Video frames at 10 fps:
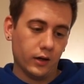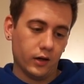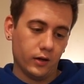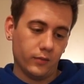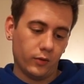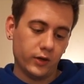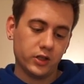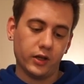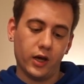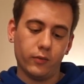
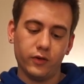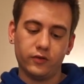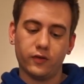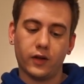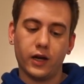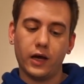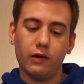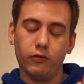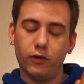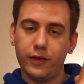Originally I was just going to
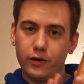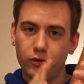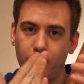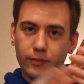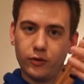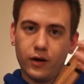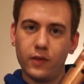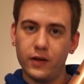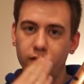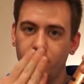have leather wrapped
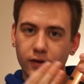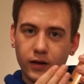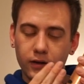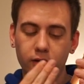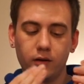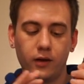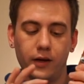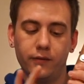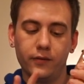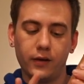around the inside
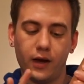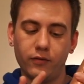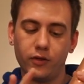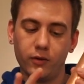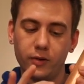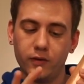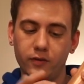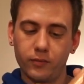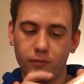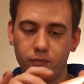and having there be
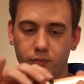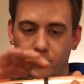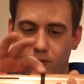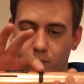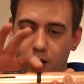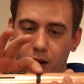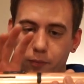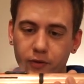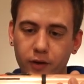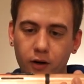some
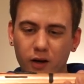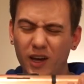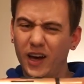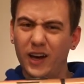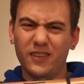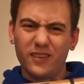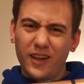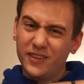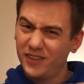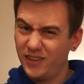gap in there. I
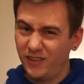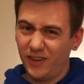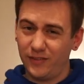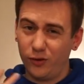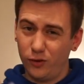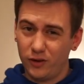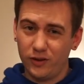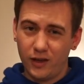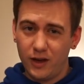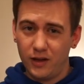decided I didn't like the look
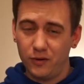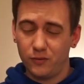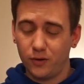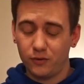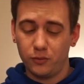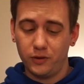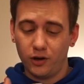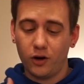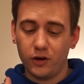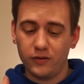of that, and it was also really
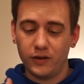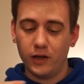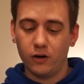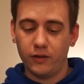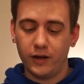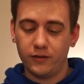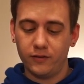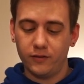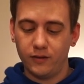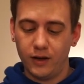hard to get all that to
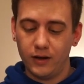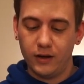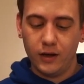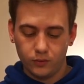stay.